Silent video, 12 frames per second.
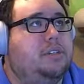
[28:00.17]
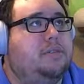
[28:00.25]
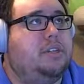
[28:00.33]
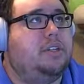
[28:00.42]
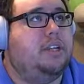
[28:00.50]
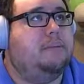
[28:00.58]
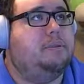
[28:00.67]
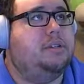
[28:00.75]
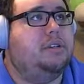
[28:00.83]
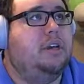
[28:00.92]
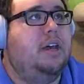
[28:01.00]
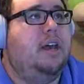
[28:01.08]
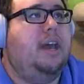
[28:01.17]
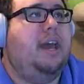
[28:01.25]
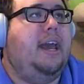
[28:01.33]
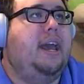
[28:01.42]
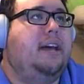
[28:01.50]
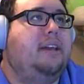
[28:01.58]
of the ellipse,
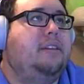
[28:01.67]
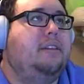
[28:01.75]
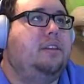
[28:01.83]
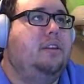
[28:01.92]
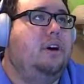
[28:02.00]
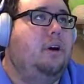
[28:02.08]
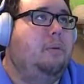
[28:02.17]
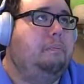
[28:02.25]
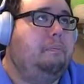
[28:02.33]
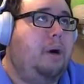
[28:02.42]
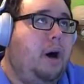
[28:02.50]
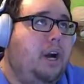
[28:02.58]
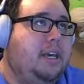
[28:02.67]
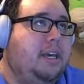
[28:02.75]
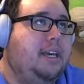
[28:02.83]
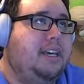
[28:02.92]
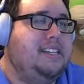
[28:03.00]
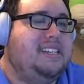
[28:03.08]
and the
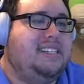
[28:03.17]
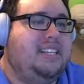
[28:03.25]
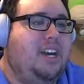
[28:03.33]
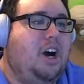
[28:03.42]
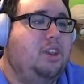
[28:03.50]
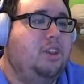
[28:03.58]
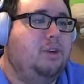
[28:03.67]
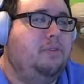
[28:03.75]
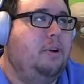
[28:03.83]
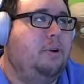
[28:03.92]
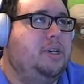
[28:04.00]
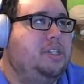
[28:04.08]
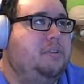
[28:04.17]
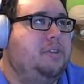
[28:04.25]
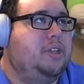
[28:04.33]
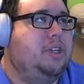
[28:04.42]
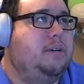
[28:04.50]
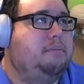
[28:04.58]
pocket is at the other focus of
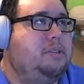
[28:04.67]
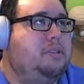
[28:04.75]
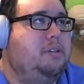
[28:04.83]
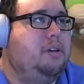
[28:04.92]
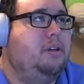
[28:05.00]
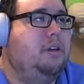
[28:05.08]
the ellipse.